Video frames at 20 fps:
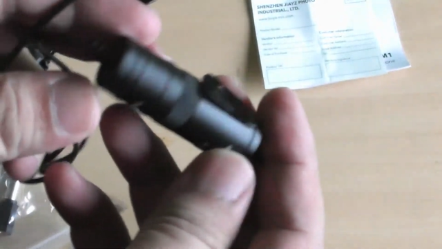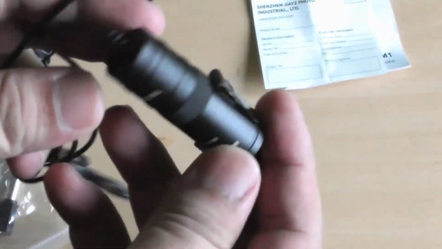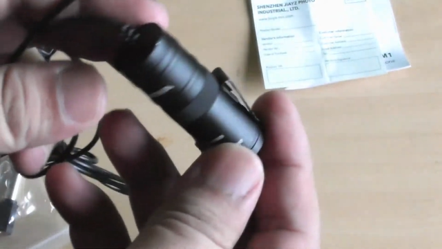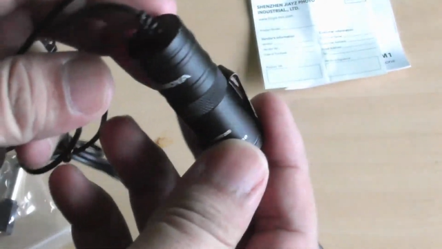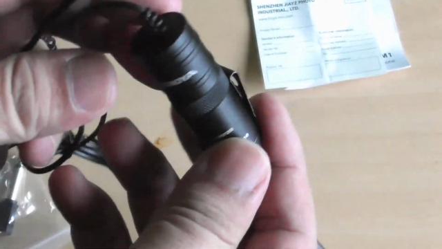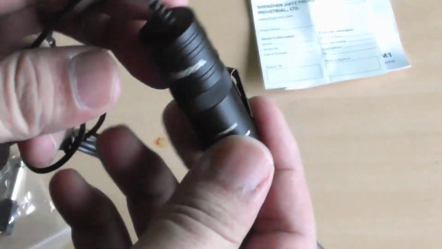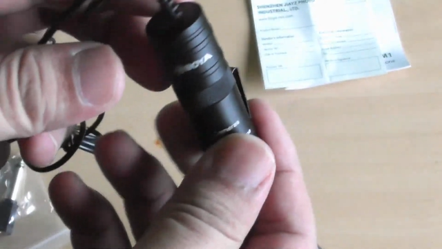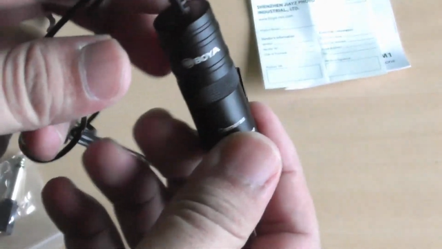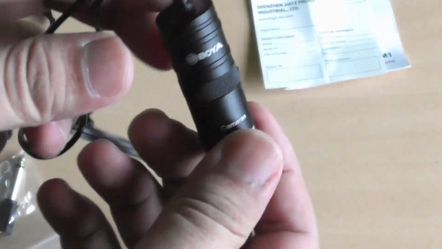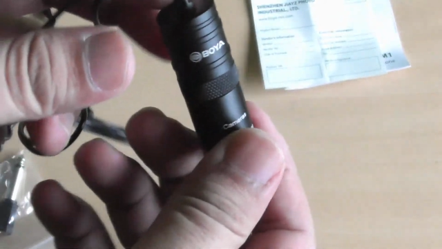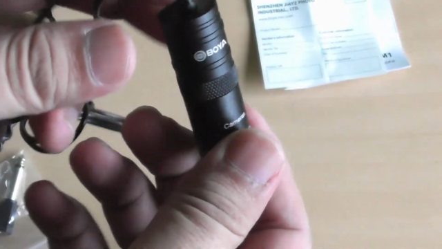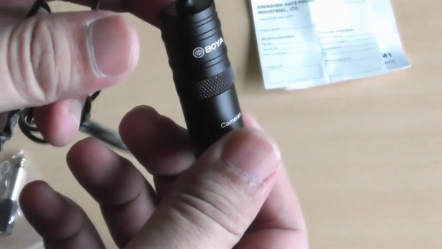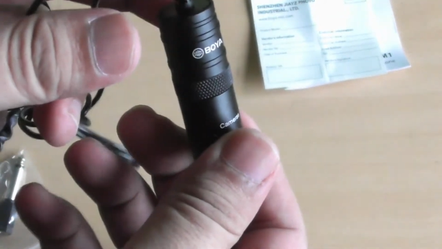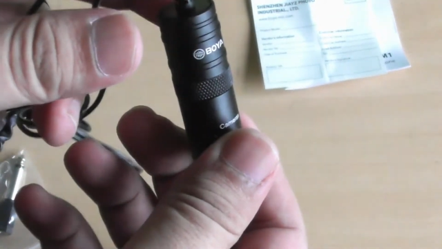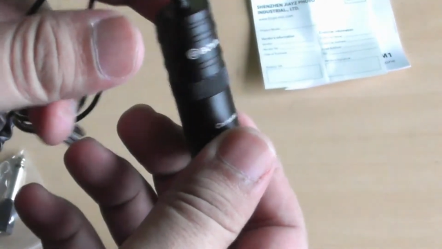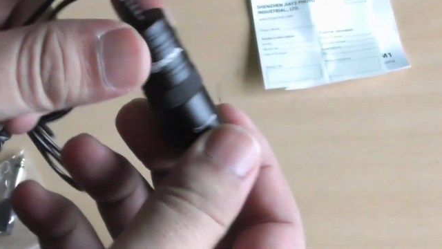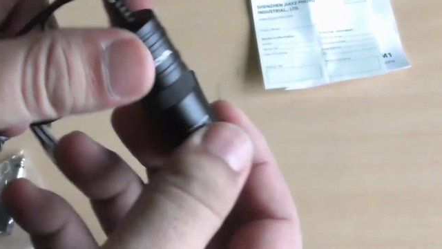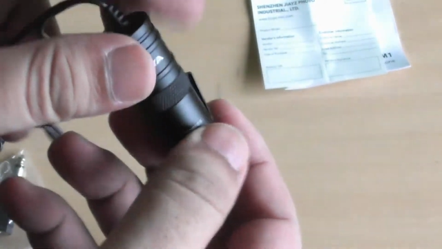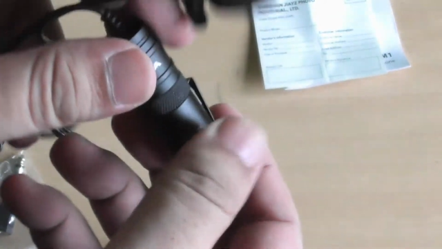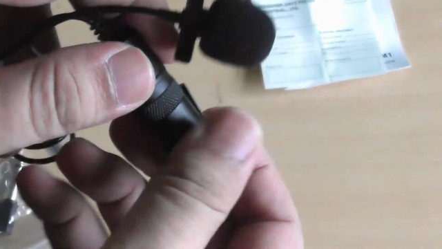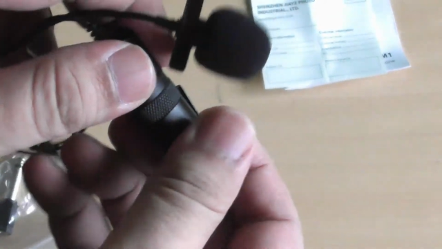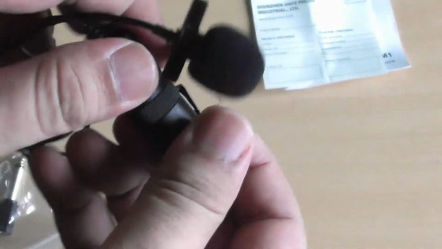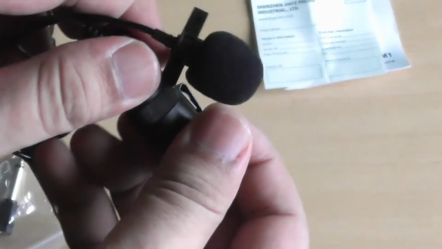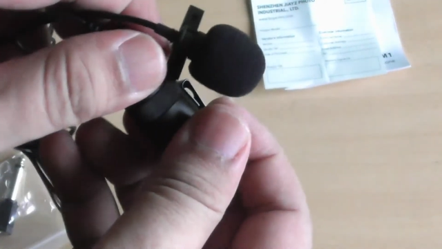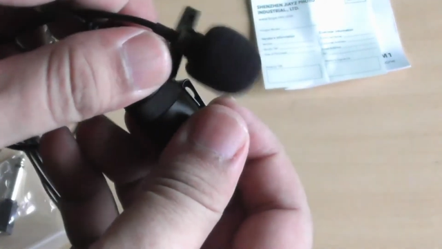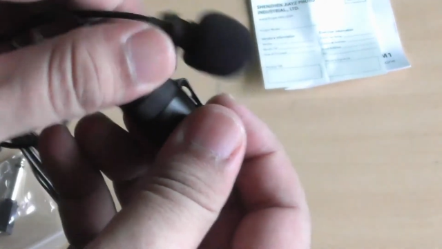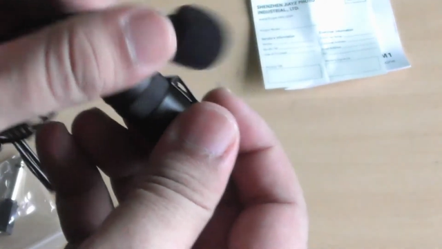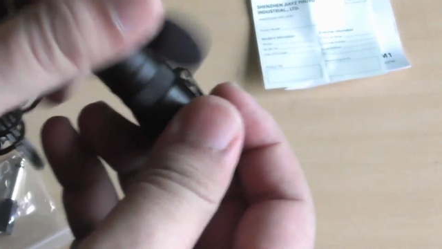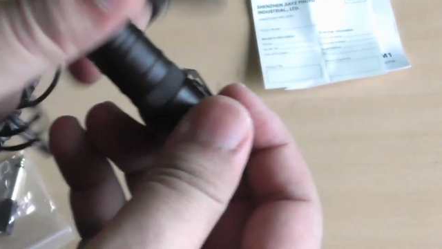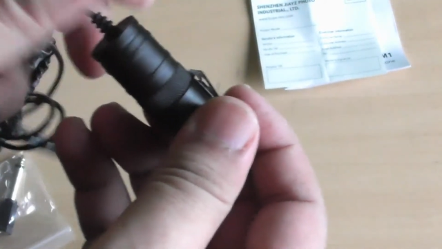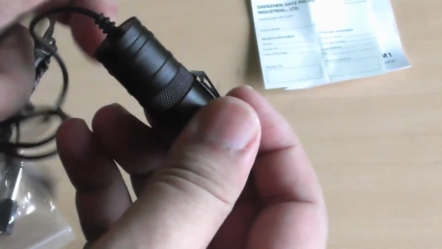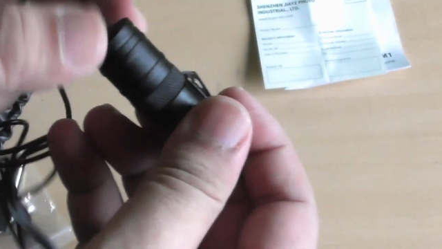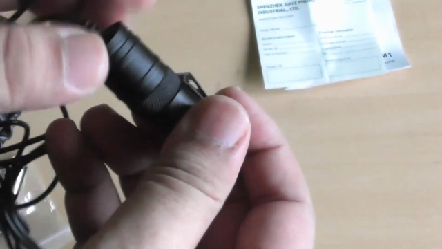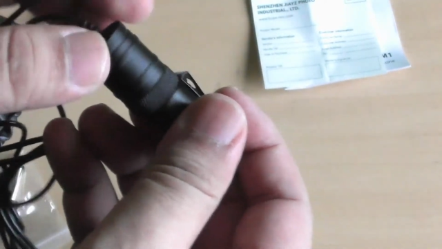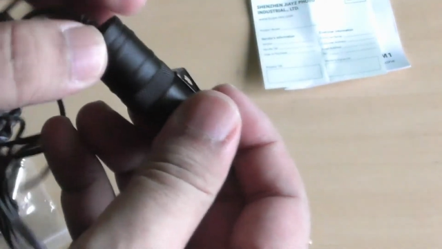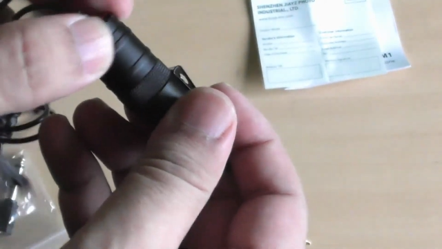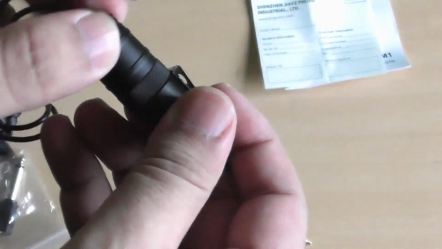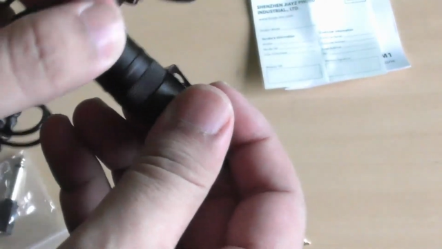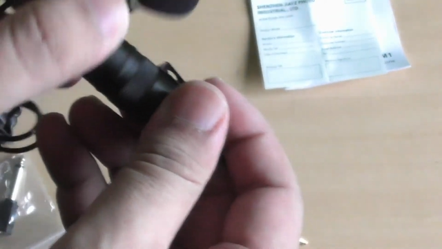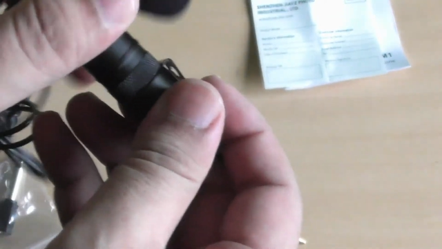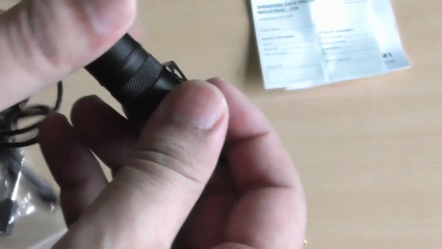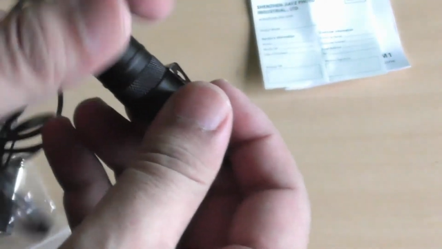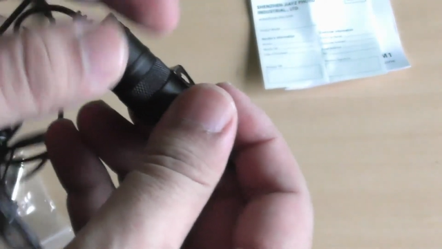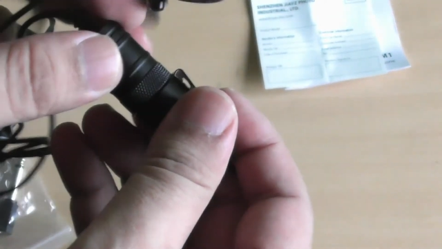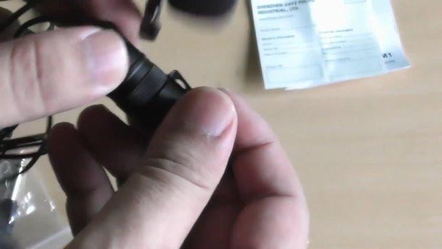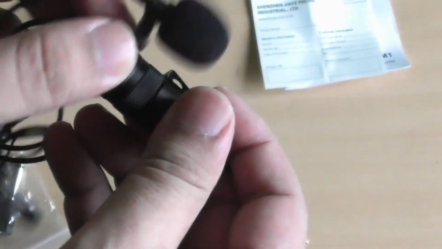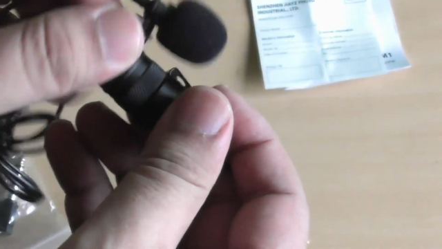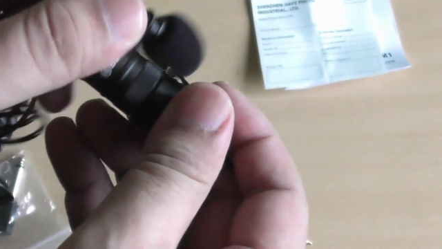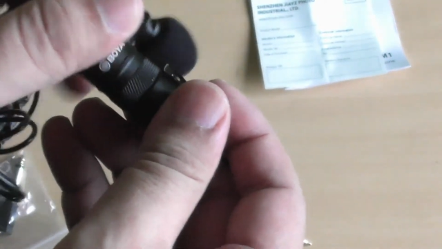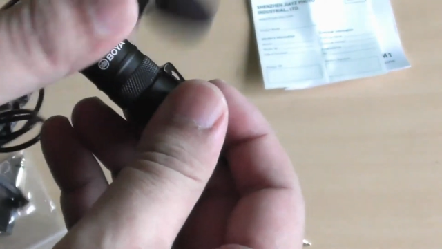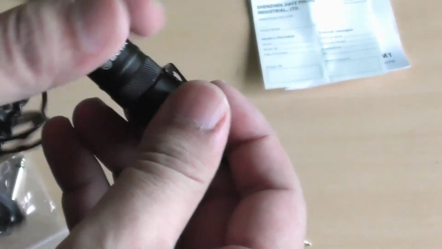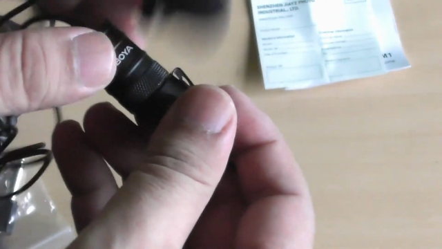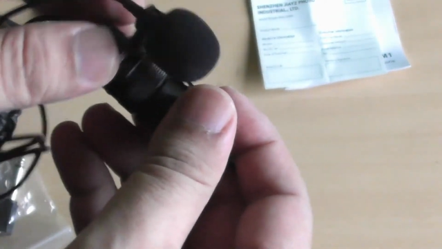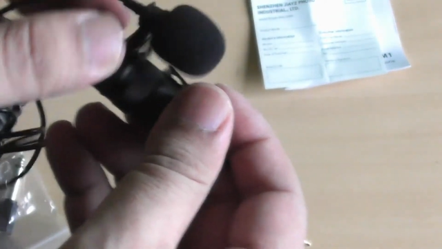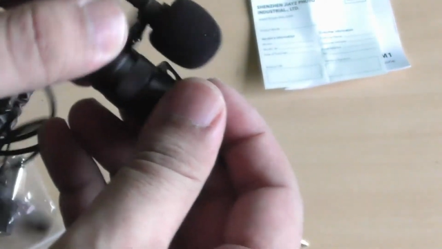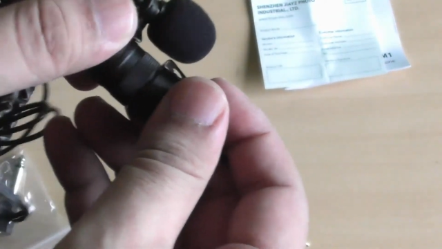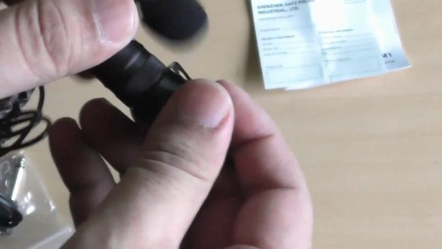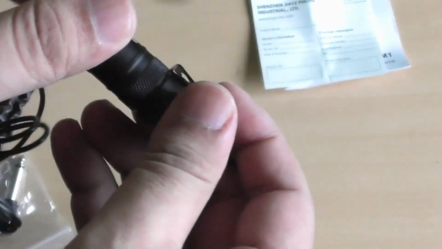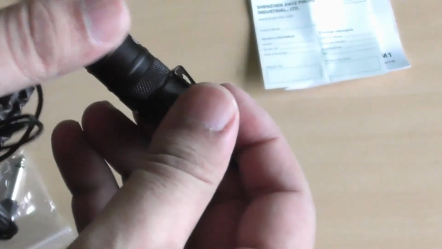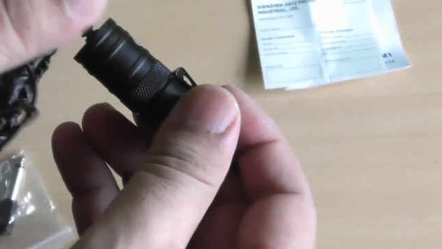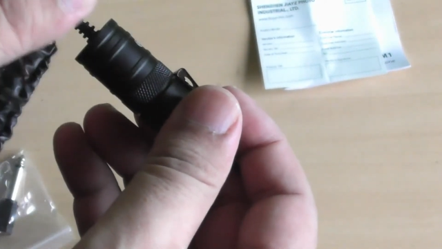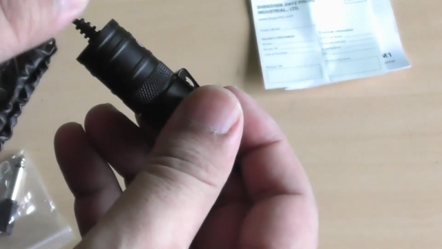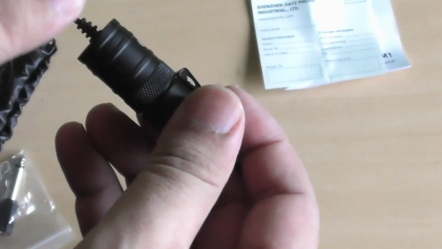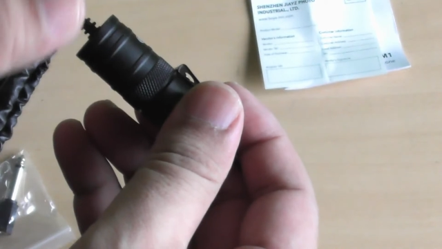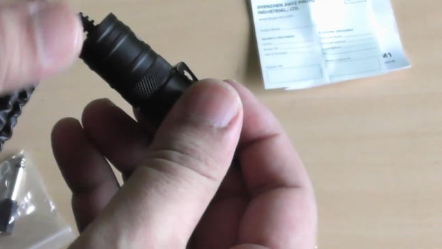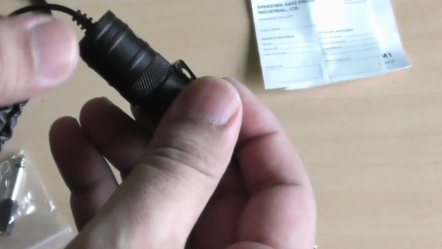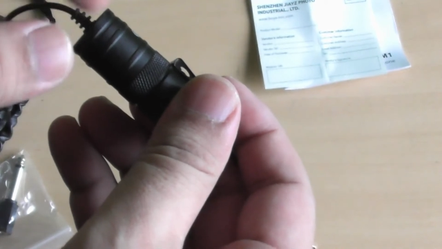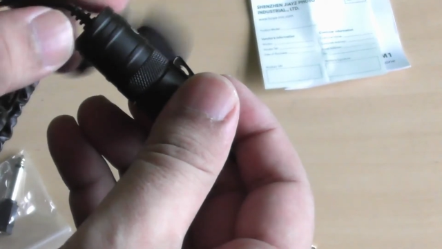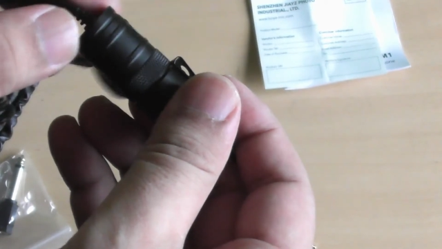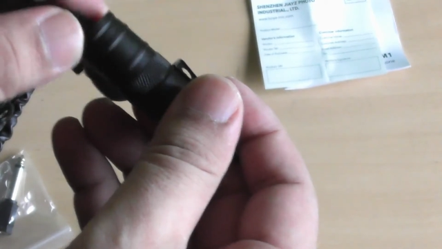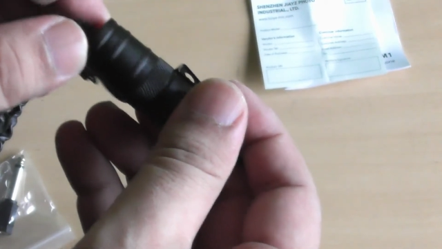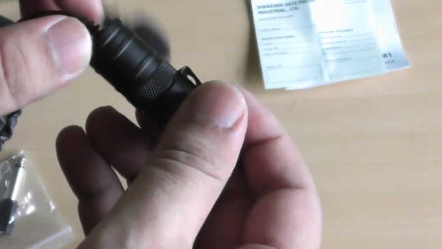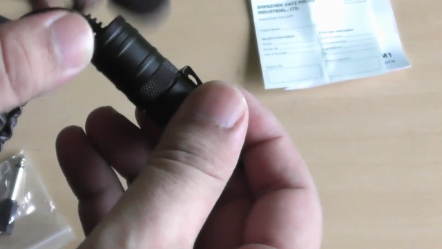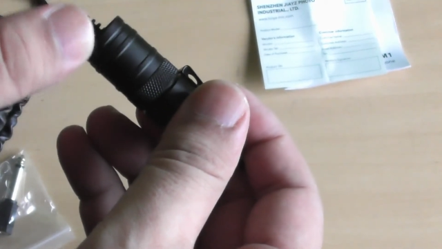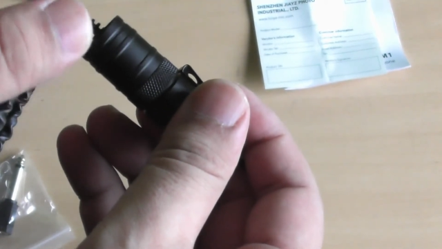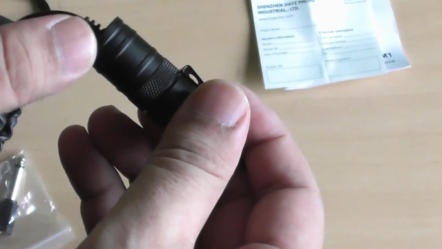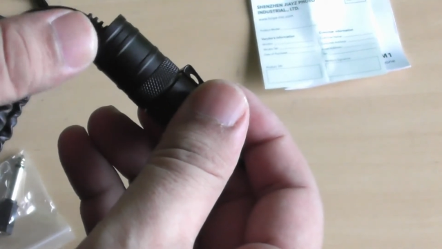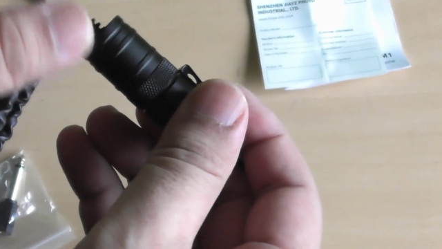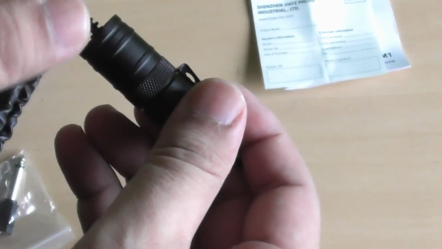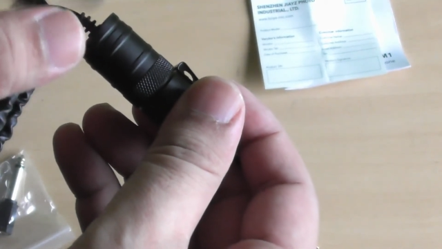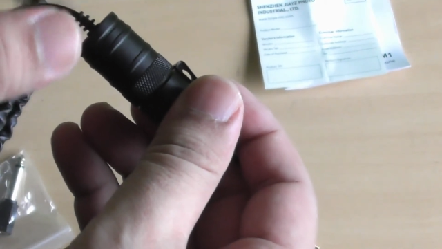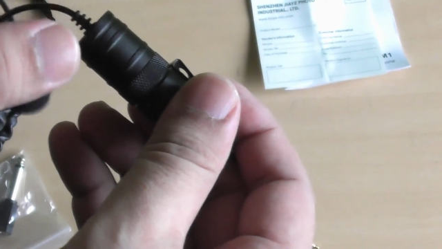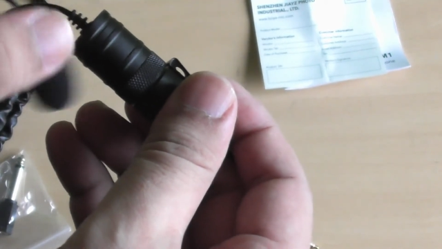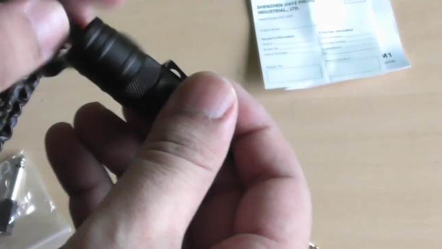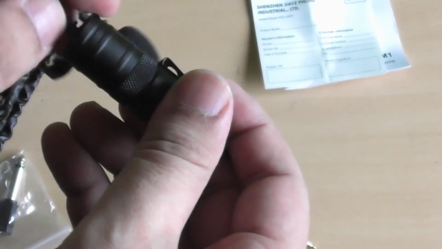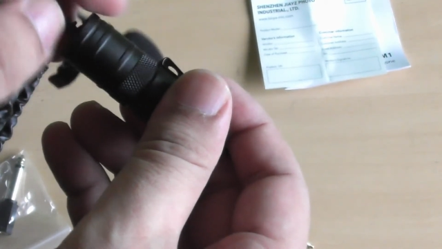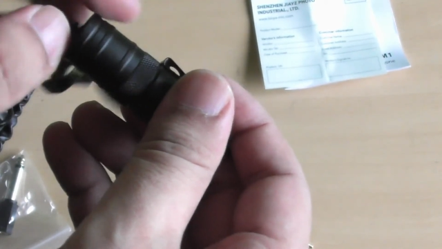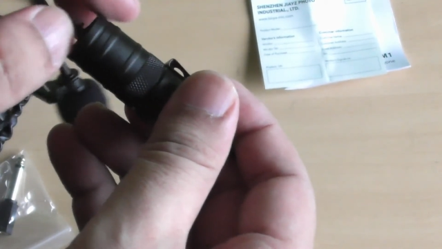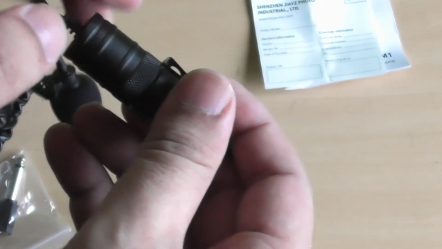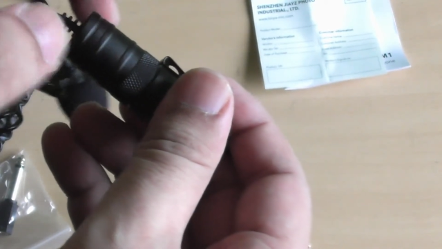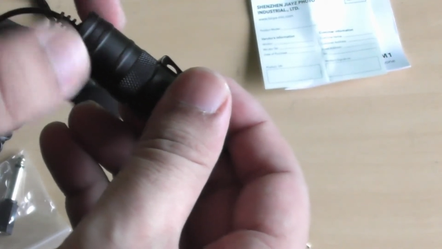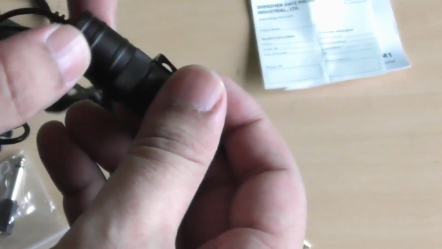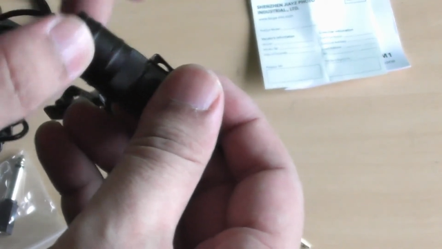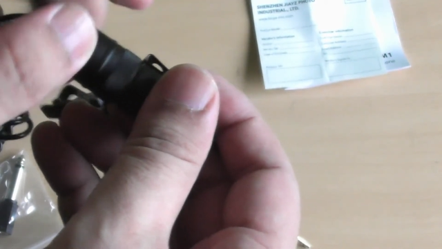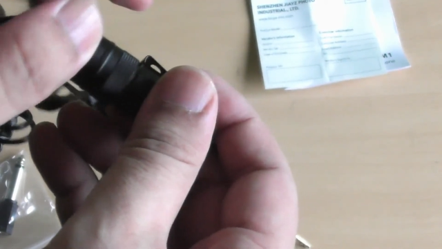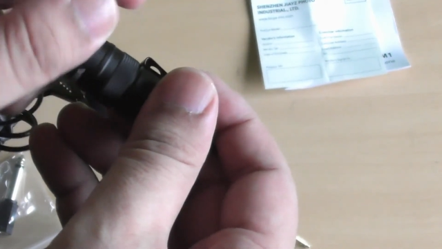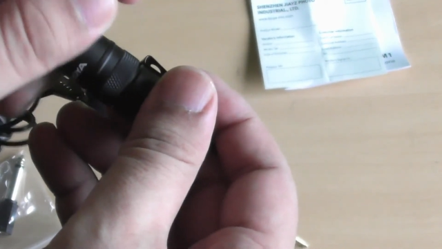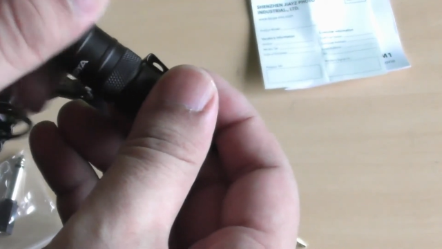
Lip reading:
Nobody's mouth can be seen.